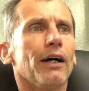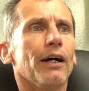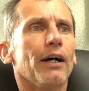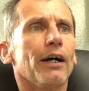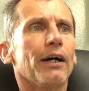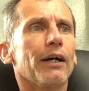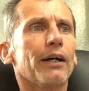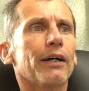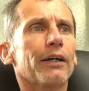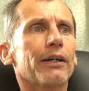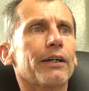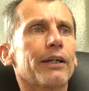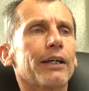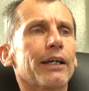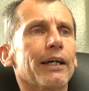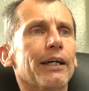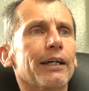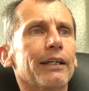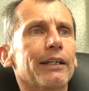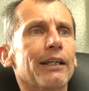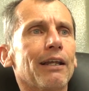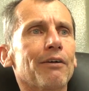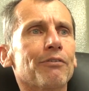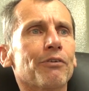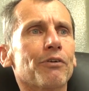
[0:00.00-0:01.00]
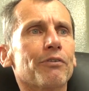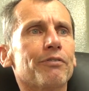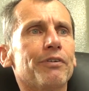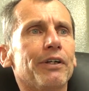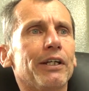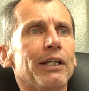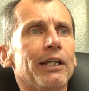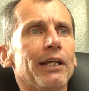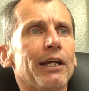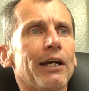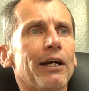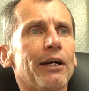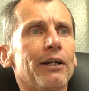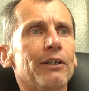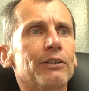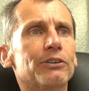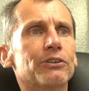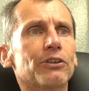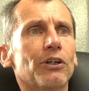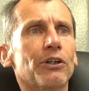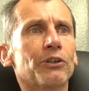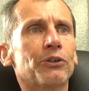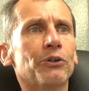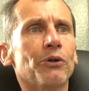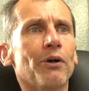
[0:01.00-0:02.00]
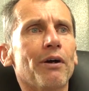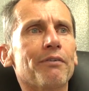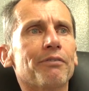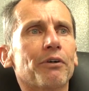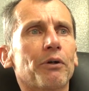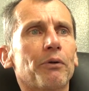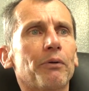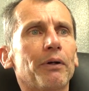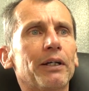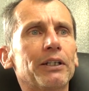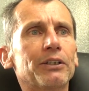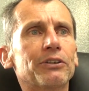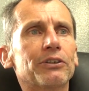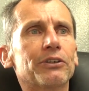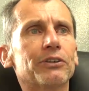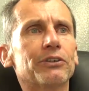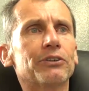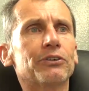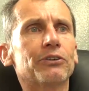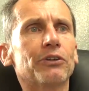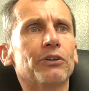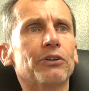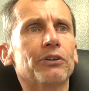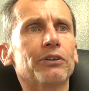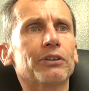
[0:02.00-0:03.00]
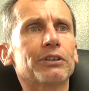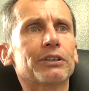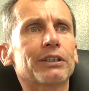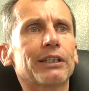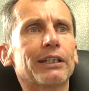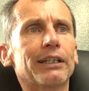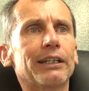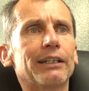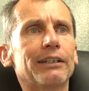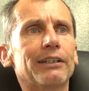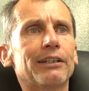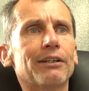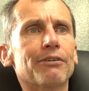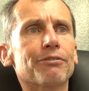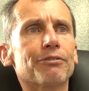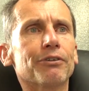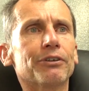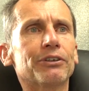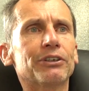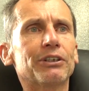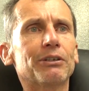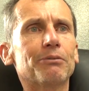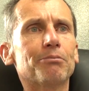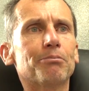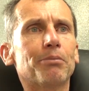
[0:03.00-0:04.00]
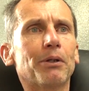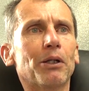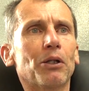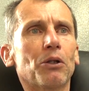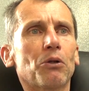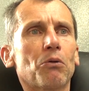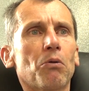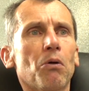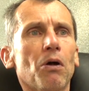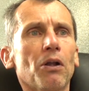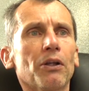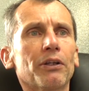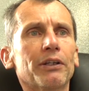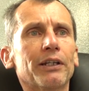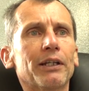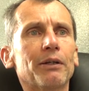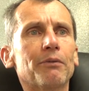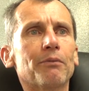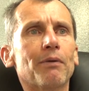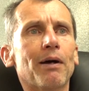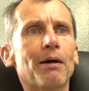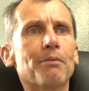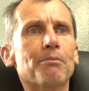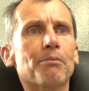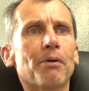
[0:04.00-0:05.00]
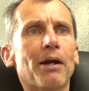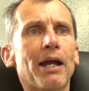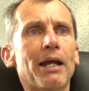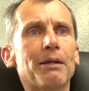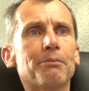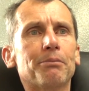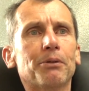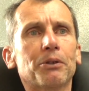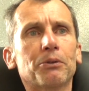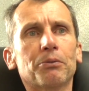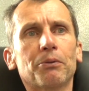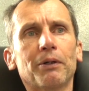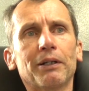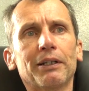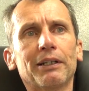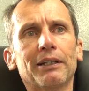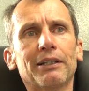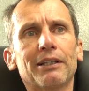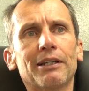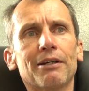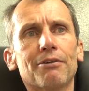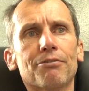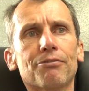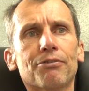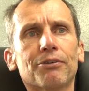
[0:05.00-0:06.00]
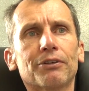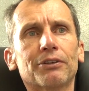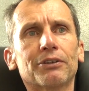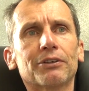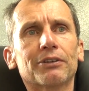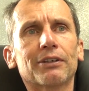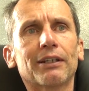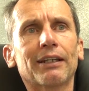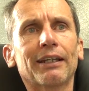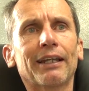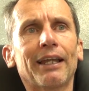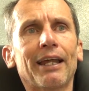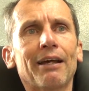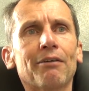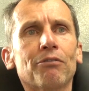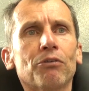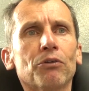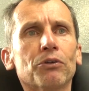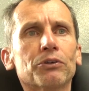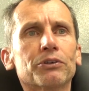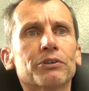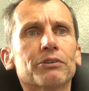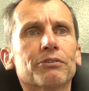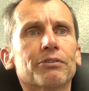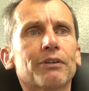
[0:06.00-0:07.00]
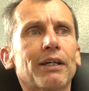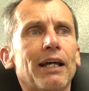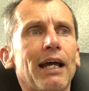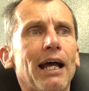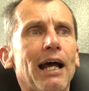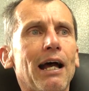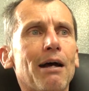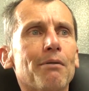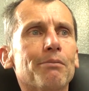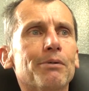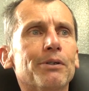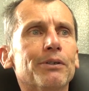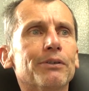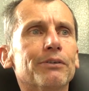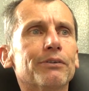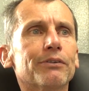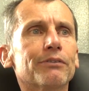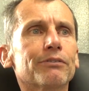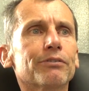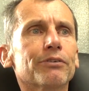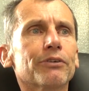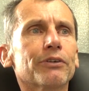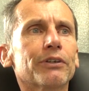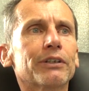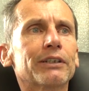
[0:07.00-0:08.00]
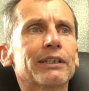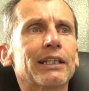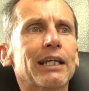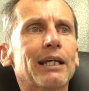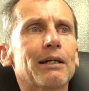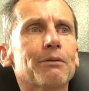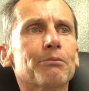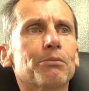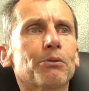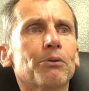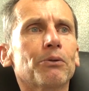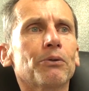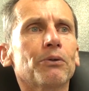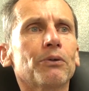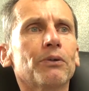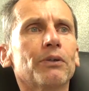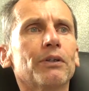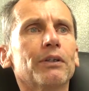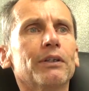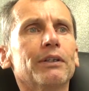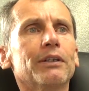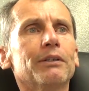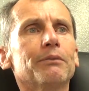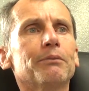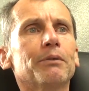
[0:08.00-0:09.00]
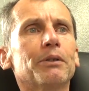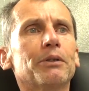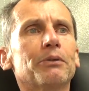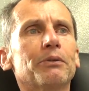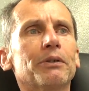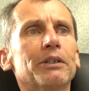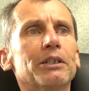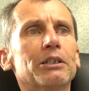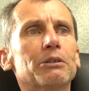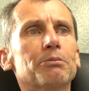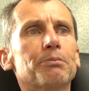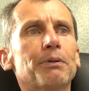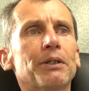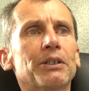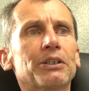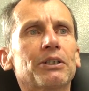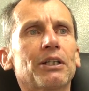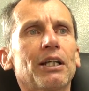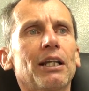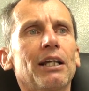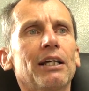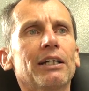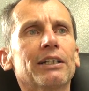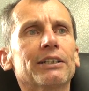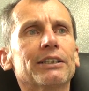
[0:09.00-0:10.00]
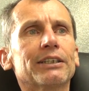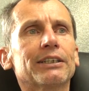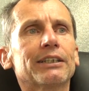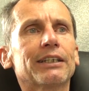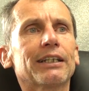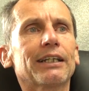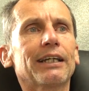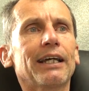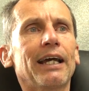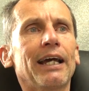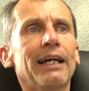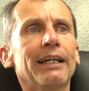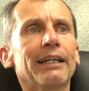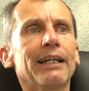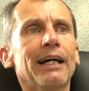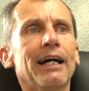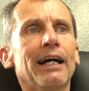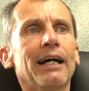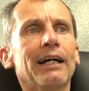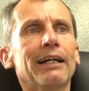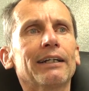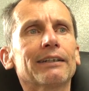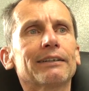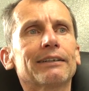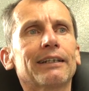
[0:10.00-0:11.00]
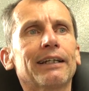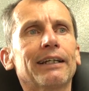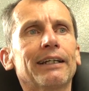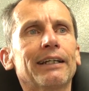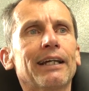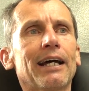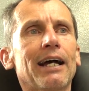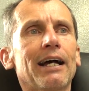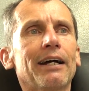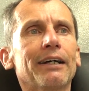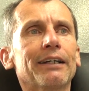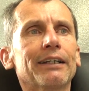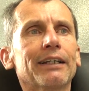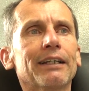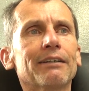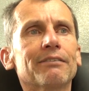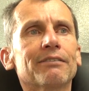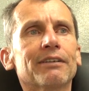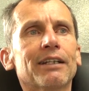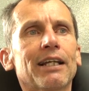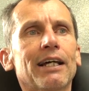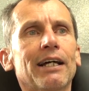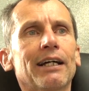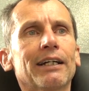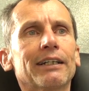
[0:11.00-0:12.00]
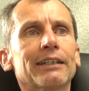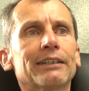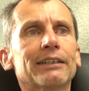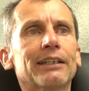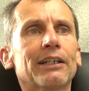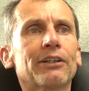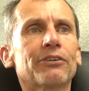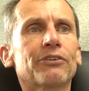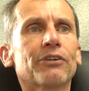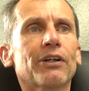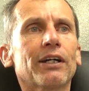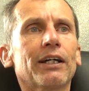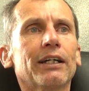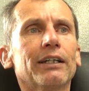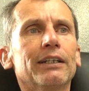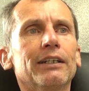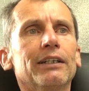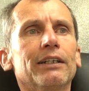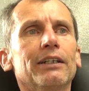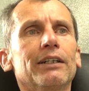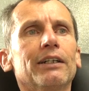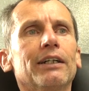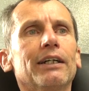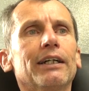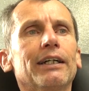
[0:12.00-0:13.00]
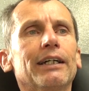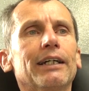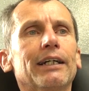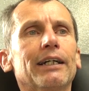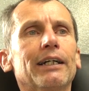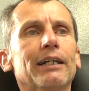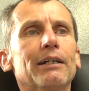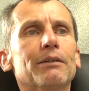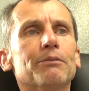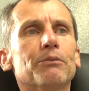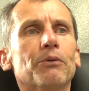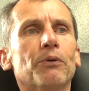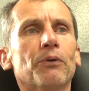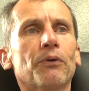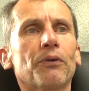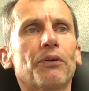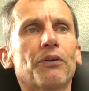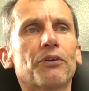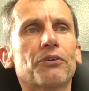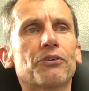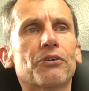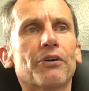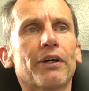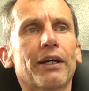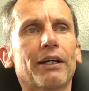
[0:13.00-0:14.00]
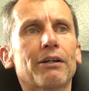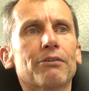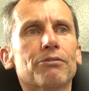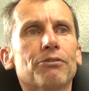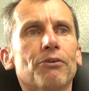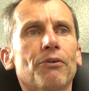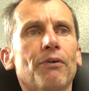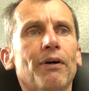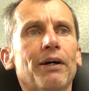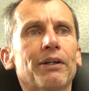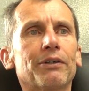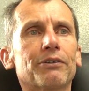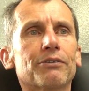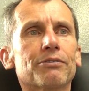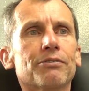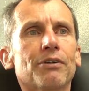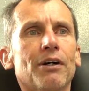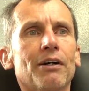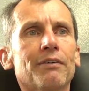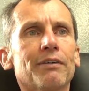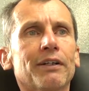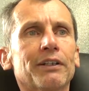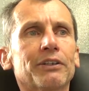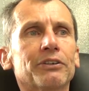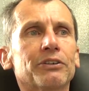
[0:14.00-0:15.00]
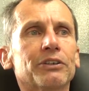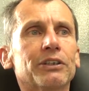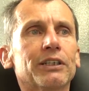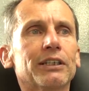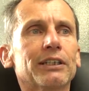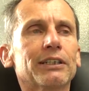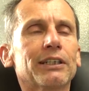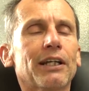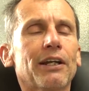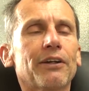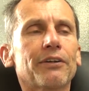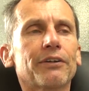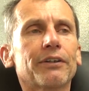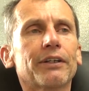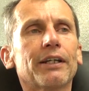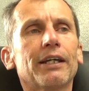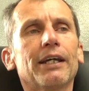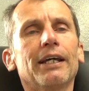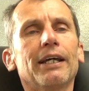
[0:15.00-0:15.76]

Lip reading: Okay, love your videos. I do have a question. Do you see a difference in build quality in one brand between different levels of carbon, for example, between the specialized 8R, 10R, 11R, etc., or the Trek 400, 500, 600?